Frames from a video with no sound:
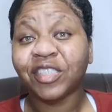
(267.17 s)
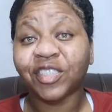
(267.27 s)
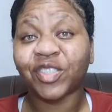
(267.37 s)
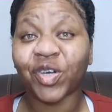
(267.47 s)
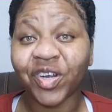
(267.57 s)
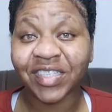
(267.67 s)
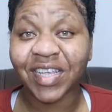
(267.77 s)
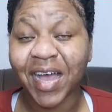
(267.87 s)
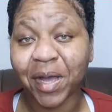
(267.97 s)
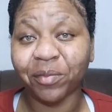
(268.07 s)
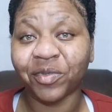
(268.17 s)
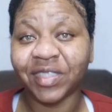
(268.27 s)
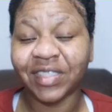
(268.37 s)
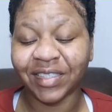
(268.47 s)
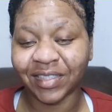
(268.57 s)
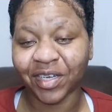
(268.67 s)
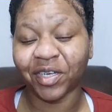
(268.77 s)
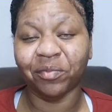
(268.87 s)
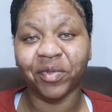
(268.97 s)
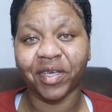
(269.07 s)
The story time is
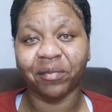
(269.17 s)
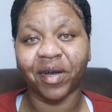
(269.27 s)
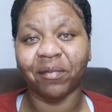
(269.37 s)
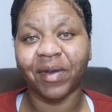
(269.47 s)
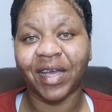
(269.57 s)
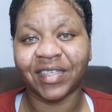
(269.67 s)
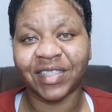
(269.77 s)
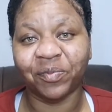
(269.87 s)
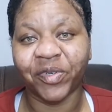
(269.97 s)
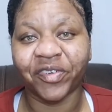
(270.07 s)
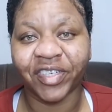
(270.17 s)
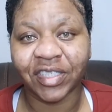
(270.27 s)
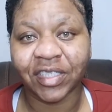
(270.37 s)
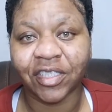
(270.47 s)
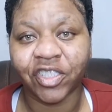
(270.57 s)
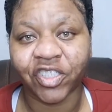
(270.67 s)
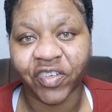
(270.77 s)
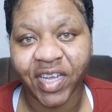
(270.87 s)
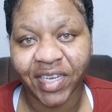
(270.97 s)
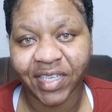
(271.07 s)
gonna be about my experience in
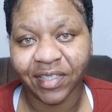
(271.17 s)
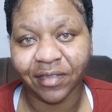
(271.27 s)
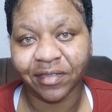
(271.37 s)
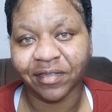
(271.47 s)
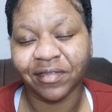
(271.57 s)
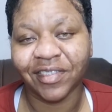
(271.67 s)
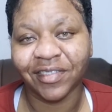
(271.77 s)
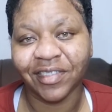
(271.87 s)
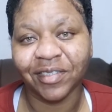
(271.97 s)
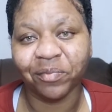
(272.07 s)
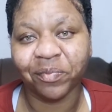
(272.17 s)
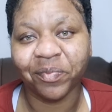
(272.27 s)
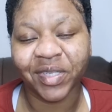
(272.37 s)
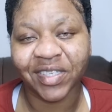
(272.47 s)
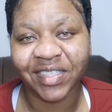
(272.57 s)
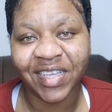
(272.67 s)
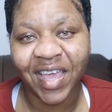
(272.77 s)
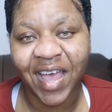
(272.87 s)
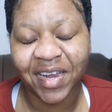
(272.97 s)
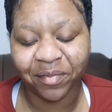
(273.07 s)
training. Police
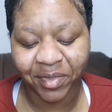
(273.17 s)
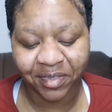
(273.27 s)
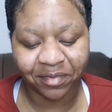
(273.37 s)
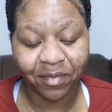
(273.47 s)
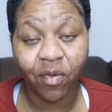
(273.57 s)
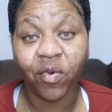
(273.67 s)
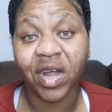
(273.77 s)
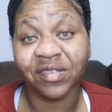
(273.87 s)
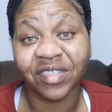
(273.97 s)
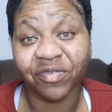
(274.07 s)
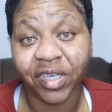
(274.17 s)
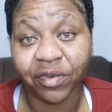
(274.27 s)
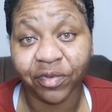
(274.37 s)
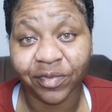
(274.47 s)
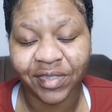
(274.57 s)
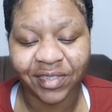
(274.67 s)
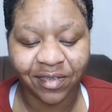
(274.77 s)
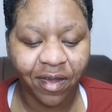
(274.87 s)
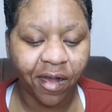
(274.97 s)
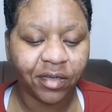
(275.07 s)
Academy, when I was a recruit.
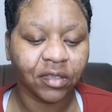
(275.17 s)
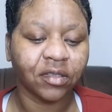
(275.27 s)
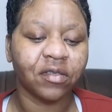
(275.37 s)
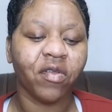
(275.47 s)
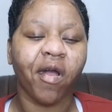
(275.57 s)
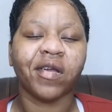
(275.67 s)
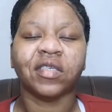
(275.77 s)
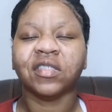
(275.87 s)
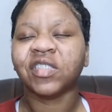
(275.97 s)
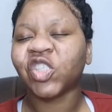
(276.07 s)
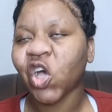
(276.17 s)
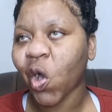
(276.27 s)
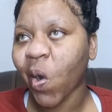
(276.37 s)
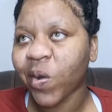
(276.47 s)
So